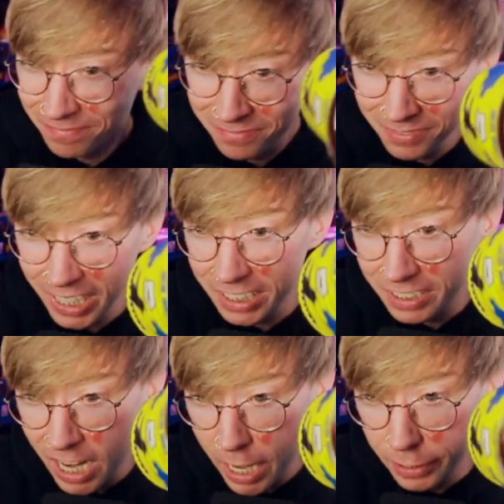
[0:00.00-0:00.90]
That is
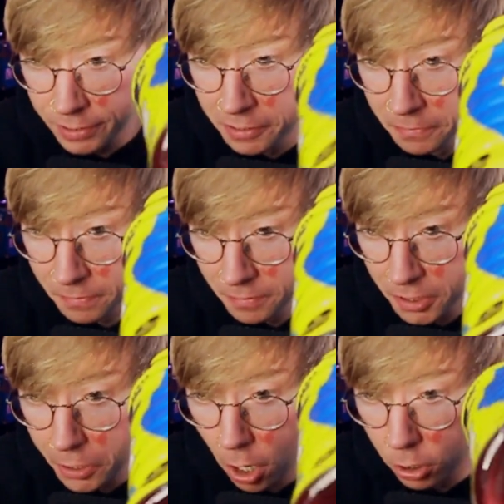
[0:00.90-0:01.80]
not as...
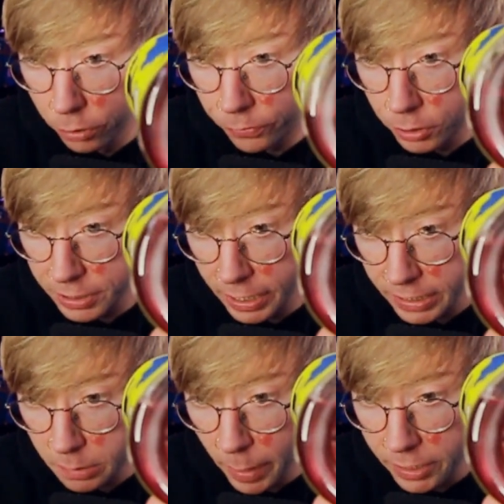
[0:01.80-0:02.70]
colorful as I
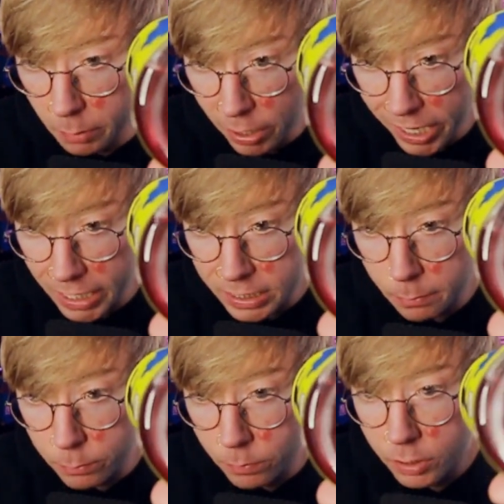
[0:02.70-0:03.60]
expected, but I guess
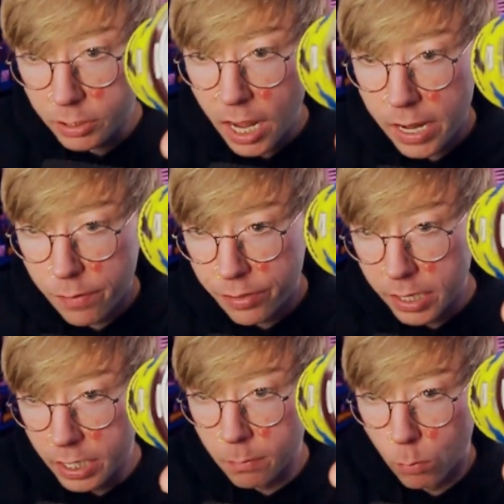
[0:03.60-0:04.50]
I'm kind of
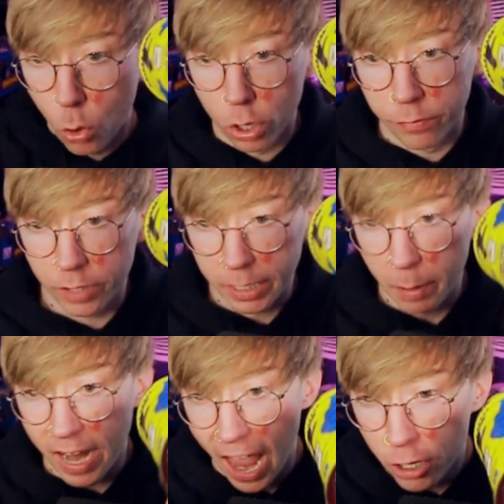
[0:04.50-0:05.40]
thinking more of like
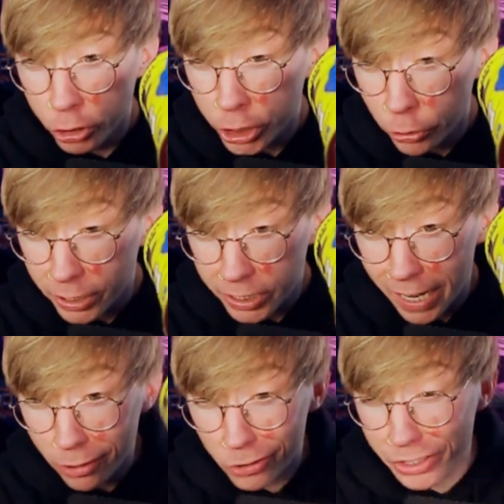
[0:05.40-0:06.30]
by energy drink
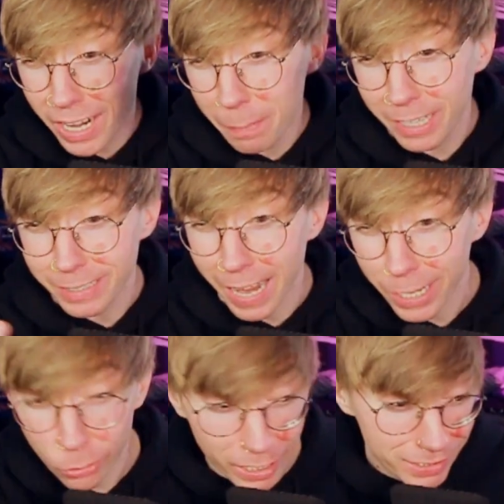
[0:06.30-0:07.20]
standards, not by
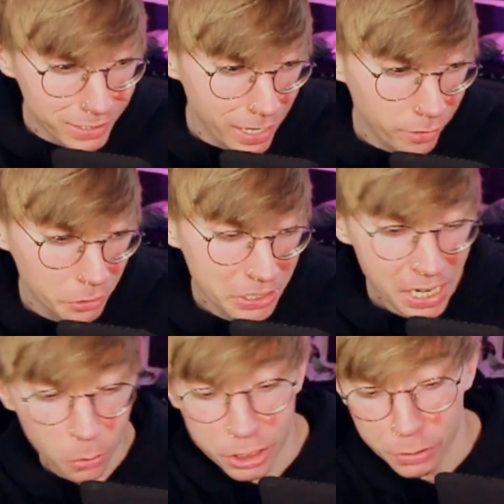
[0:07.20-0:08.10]
Gatorade standards,
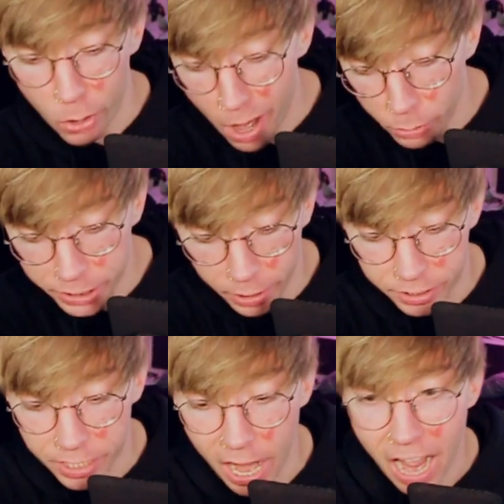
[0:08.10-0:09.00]
which is what I was gonna
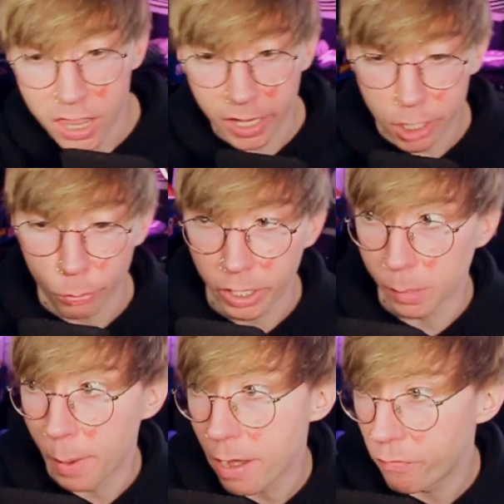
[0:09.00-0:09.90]
say. I think they're really
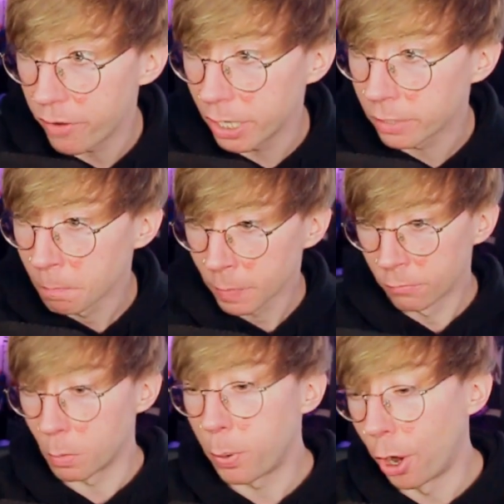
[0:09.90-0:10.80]
benefiting
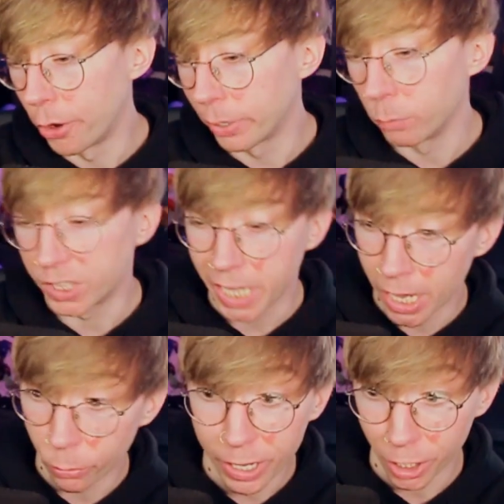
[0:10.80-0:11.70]
from partnering with
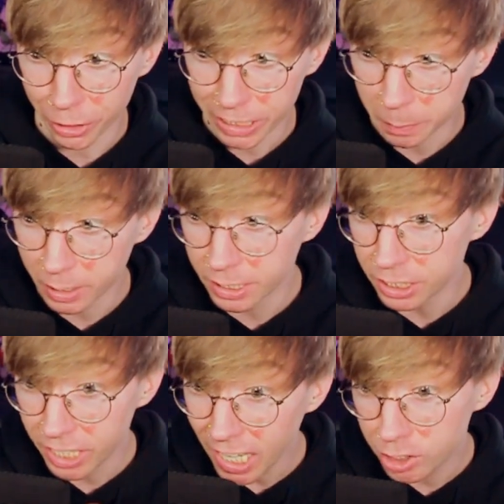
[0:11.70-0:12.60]
Gatorade on this because
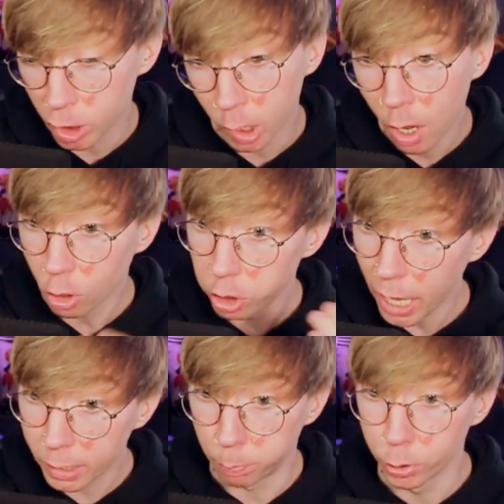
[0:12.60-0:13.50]
it tasted
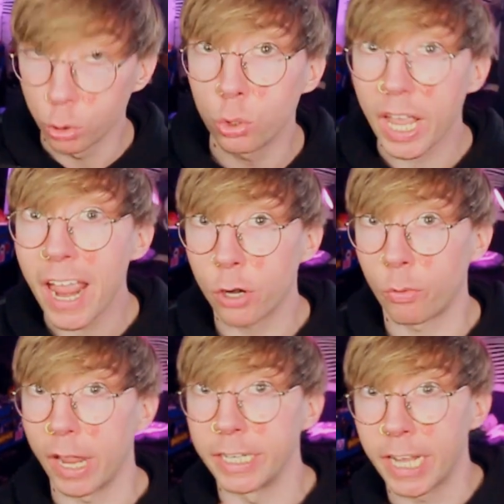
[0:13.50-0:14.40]
like blue
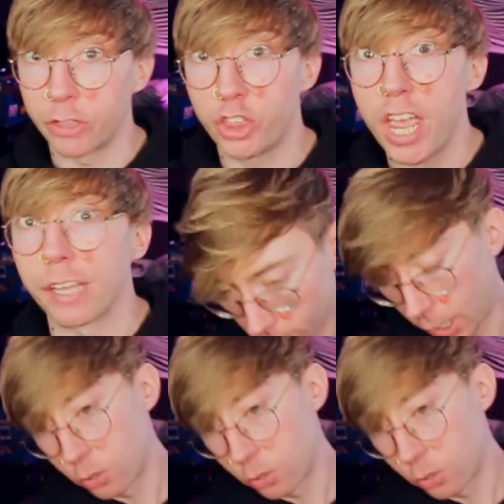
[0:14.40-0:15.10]
Gatorade, get this.